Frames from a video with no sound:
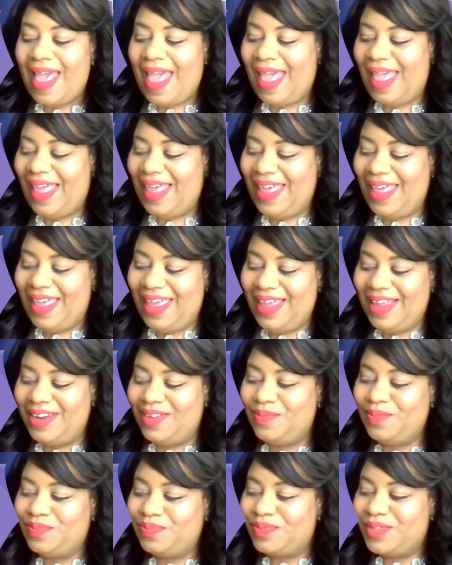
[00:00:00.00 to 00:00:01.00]

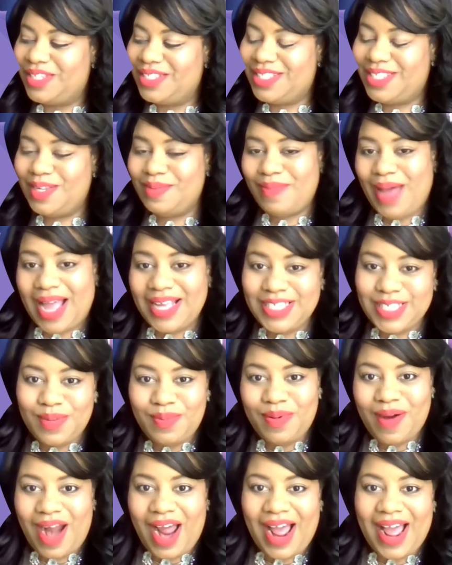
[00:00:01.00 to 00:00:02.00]
And to my
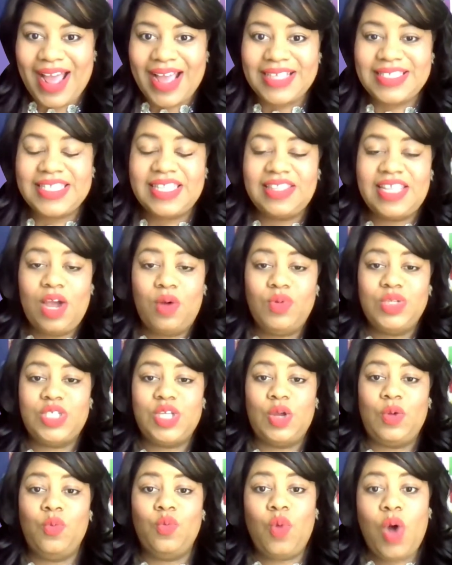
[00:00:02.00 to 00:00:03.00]
surprise, there was
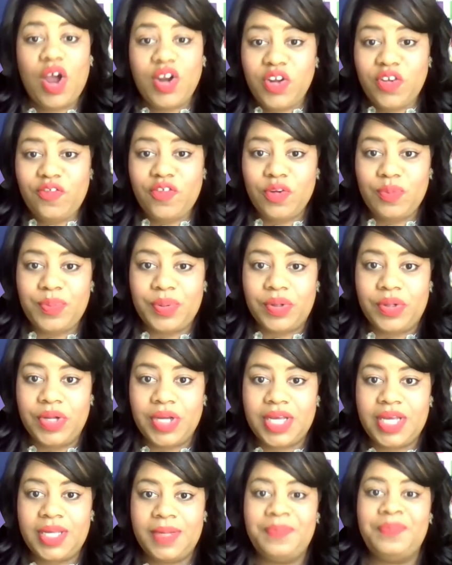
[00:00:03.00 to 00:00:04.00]
a wonderful
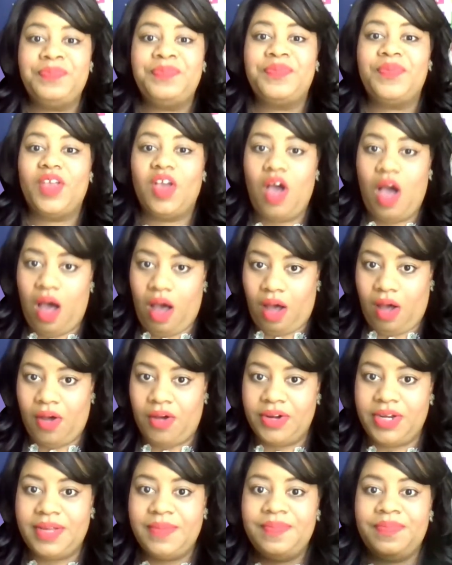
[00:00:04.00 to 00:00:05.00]
book
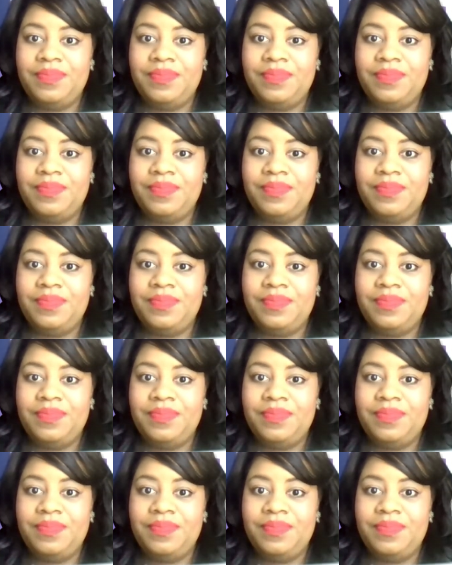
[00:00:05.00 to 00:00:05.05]
called